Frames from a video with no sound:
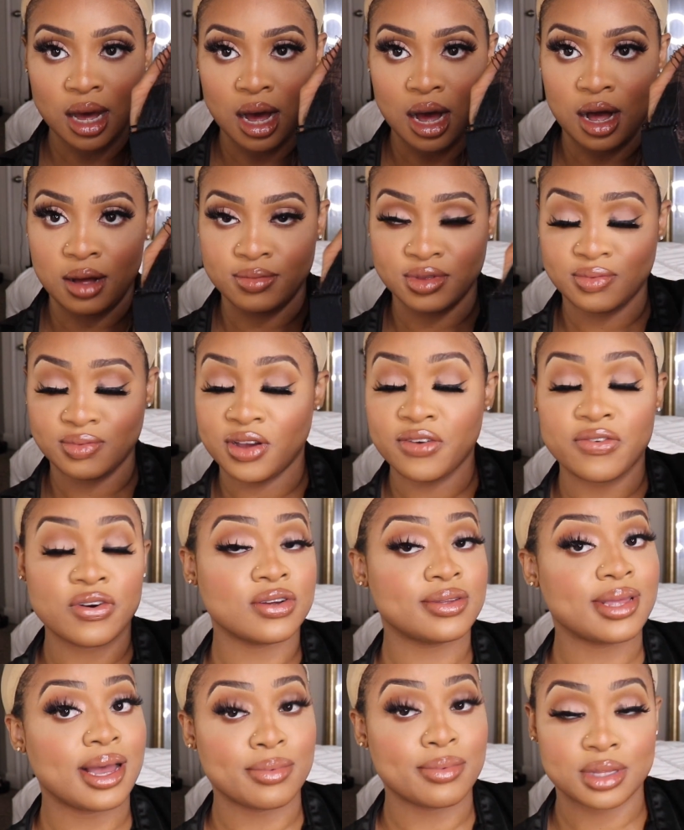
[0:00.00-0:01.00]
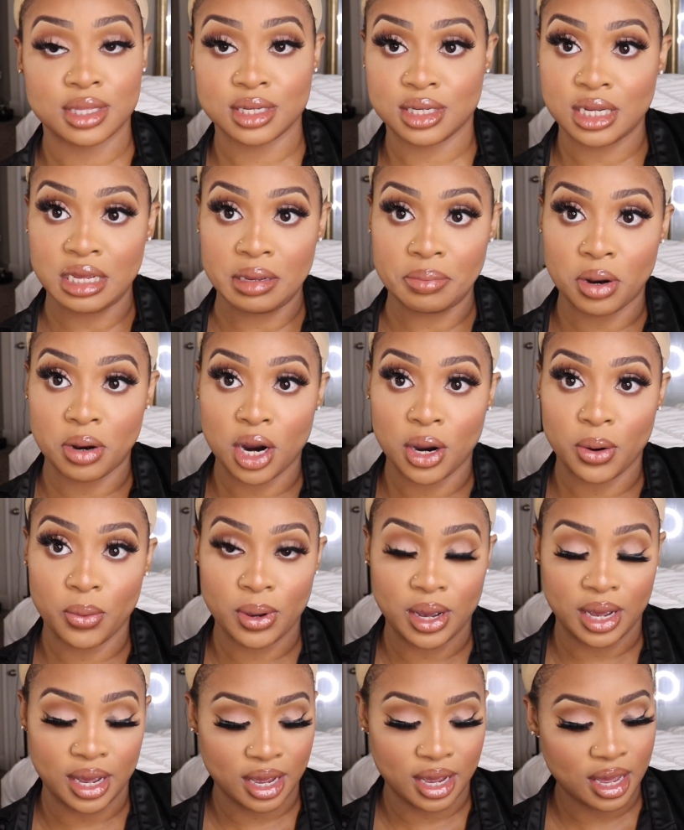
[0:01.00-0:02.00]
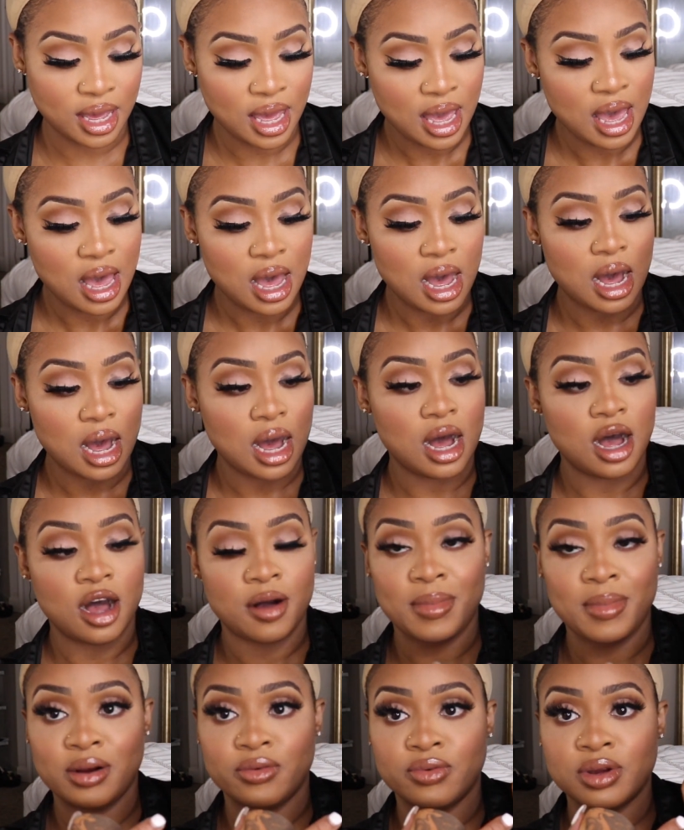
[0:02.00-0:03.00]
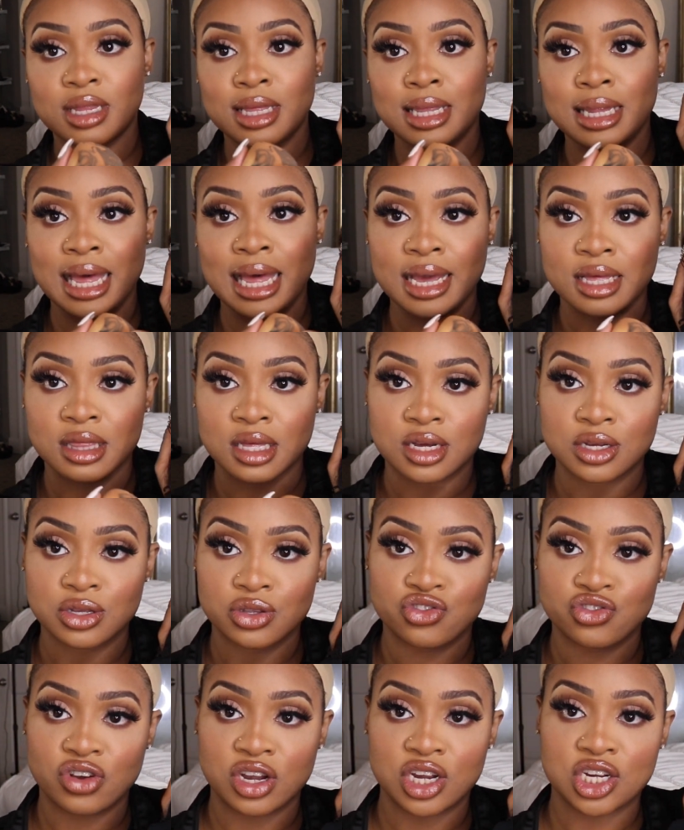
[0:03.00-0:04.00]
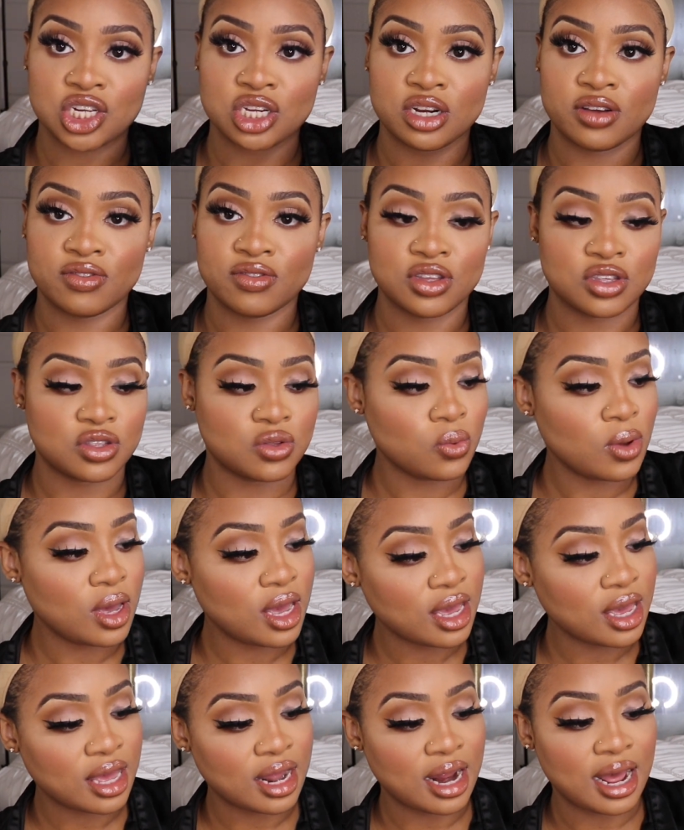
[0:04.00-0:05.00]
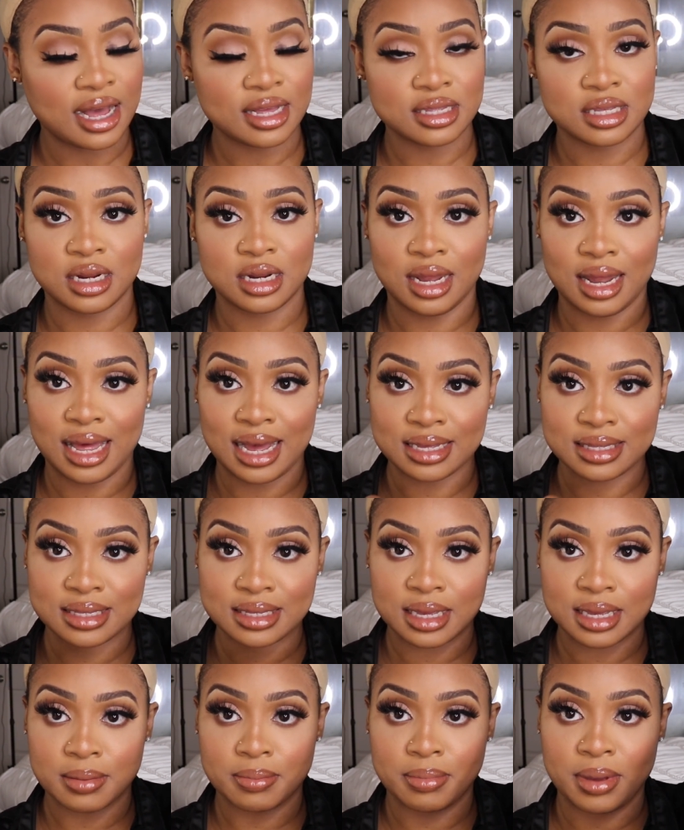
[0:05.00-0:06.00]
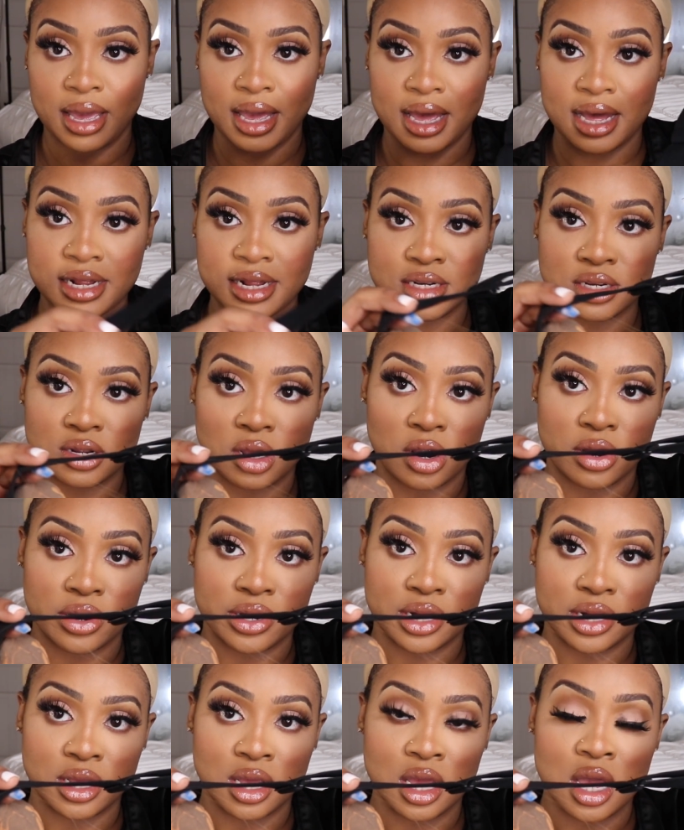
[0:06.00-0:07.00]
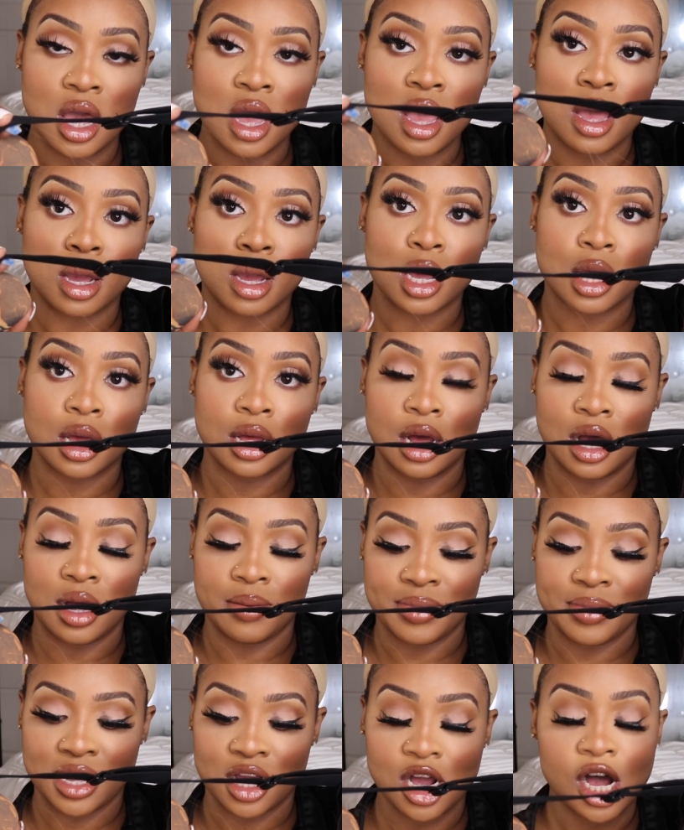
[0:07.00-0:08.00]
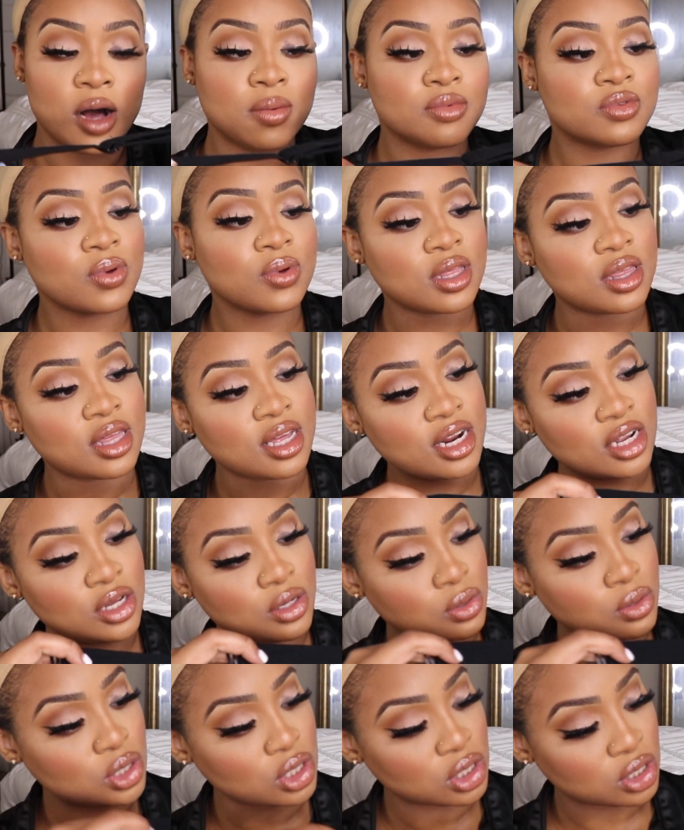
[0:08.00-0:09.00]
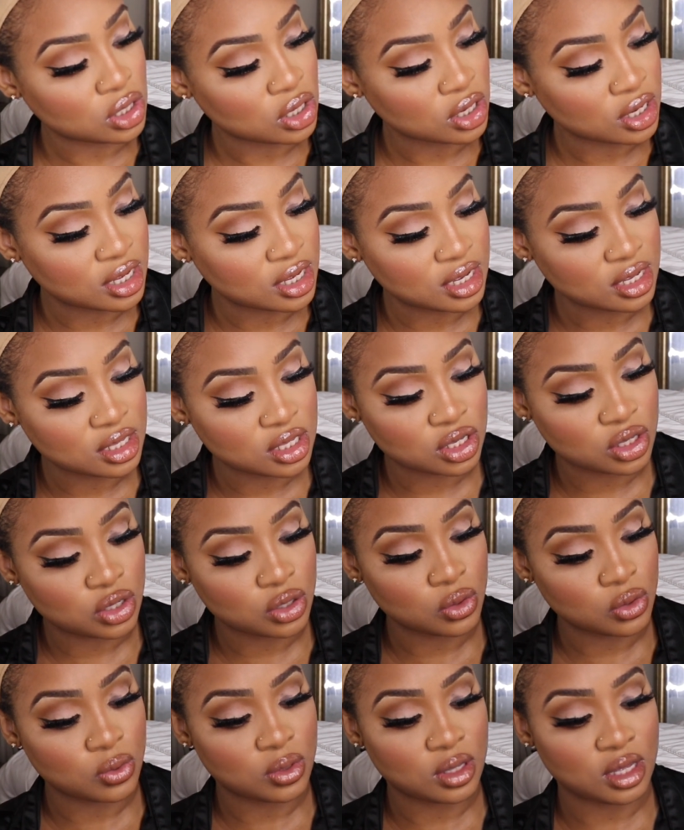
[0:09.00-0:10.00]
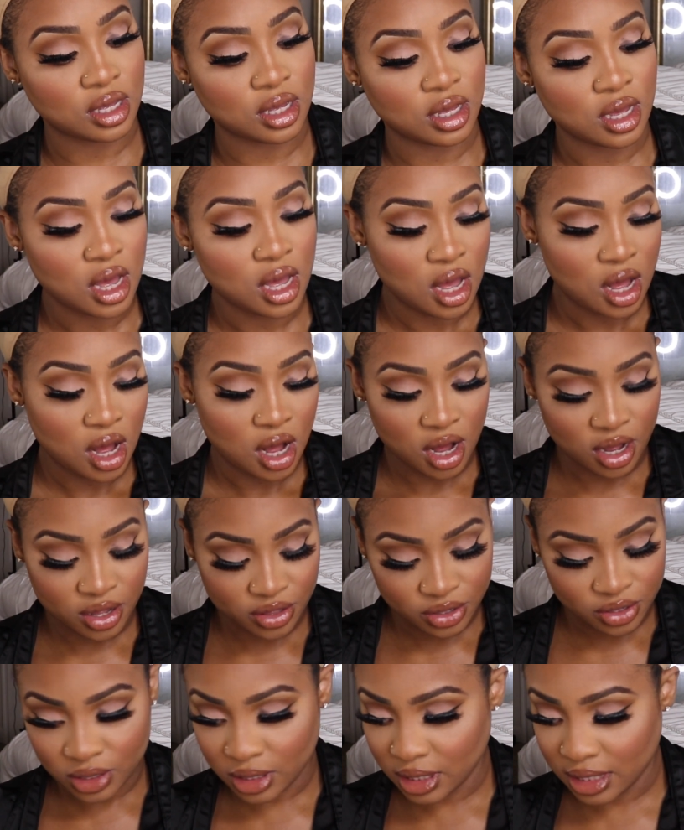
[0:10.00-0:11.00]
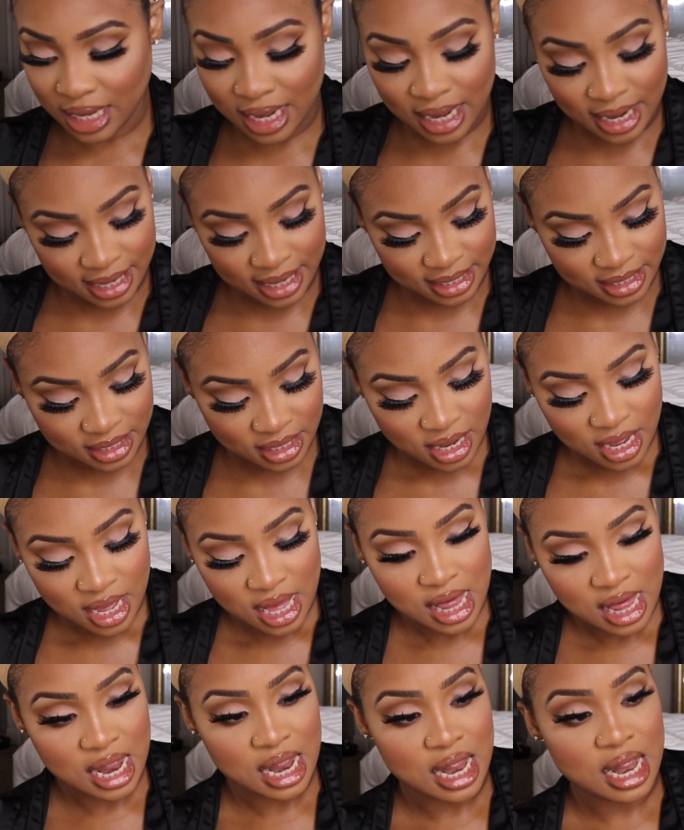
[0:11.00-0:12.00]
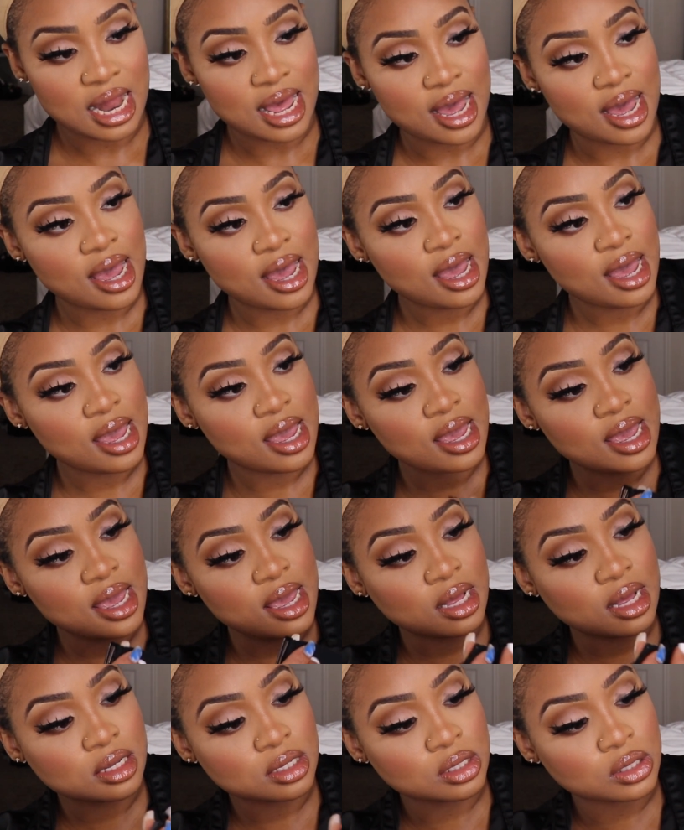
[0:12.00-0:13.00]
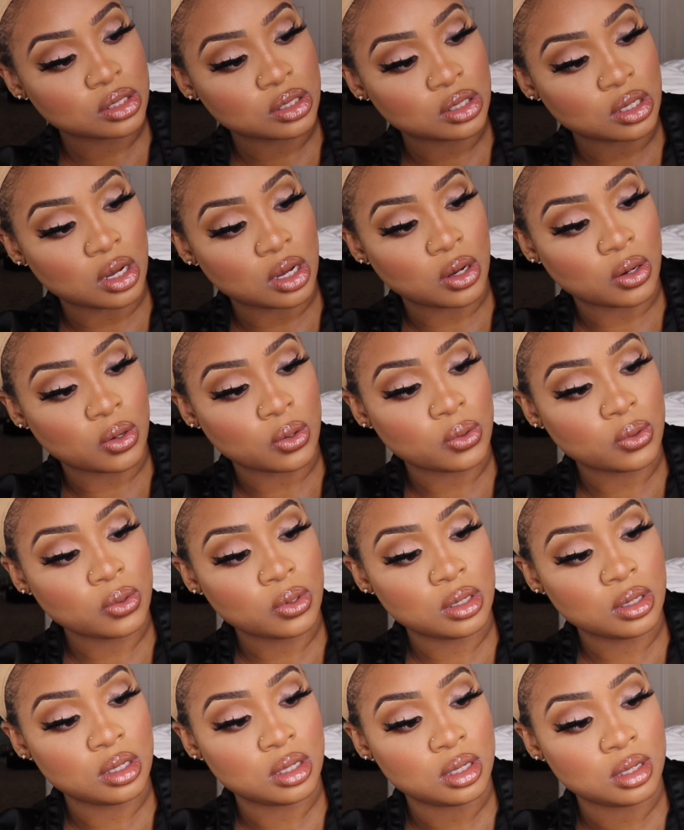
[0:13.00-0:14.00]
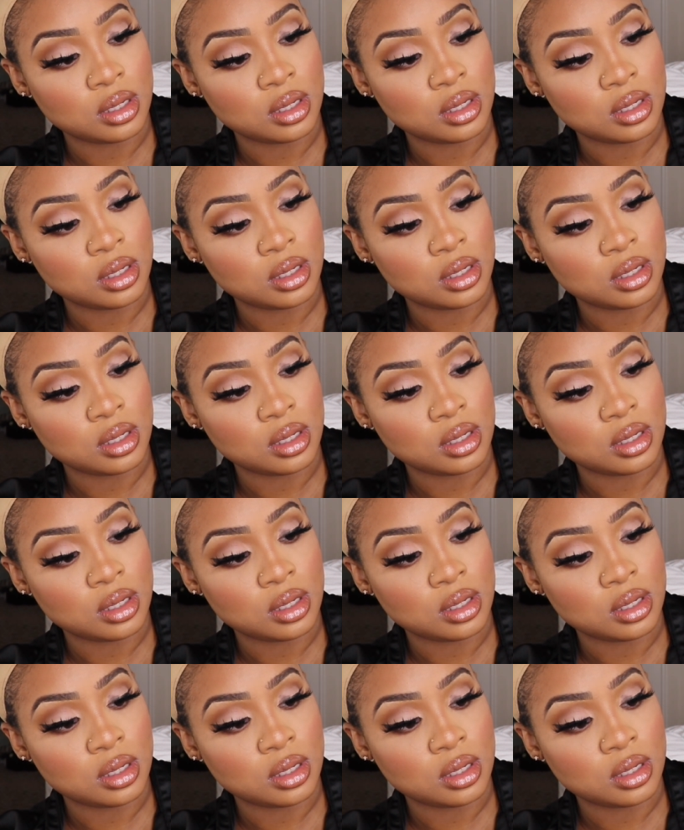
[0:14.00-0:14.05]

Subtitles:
It's my first time with a T-part wig. I really like the construction of this wig. It has an elastic band already that comes with it, and you just hook it to the other side like so.